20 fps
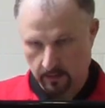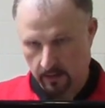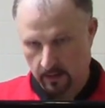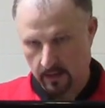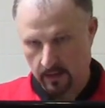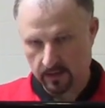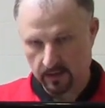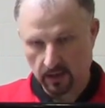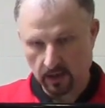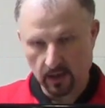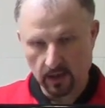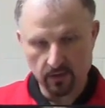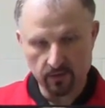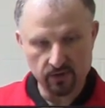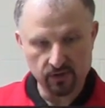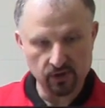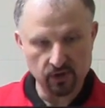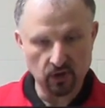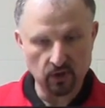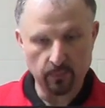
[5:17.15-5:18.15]
Here's a
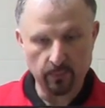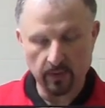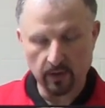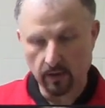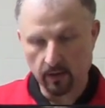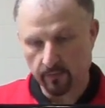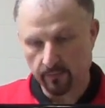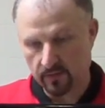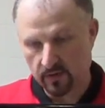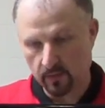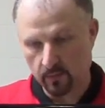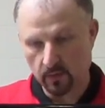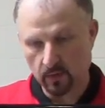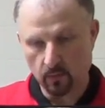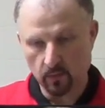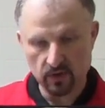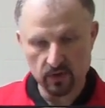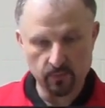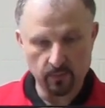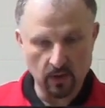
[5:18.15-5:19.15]
close-up of some of the
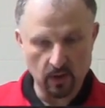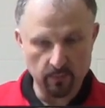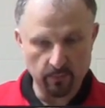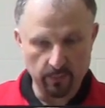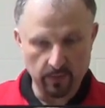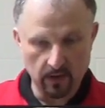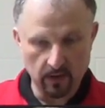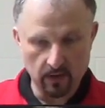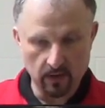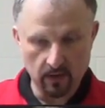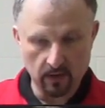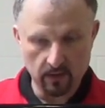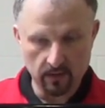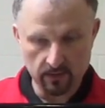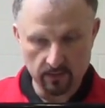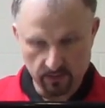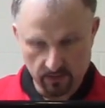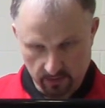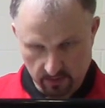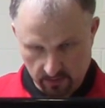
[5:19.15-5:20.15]
wishbone
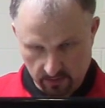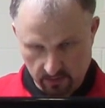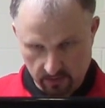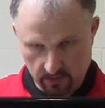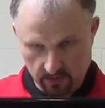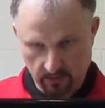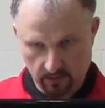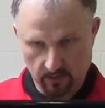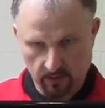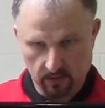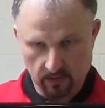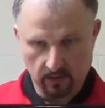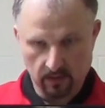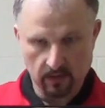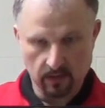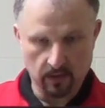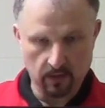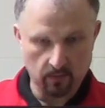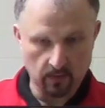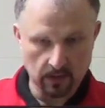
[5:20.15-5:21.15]
parts.
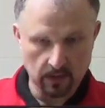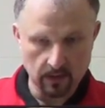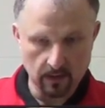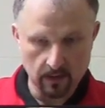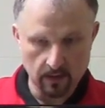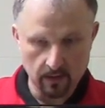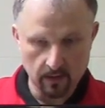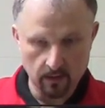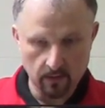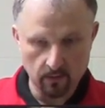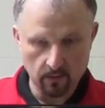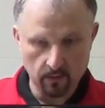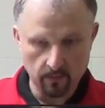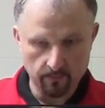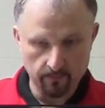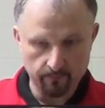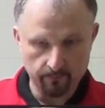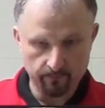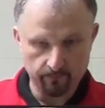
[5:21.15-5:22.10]
There we go.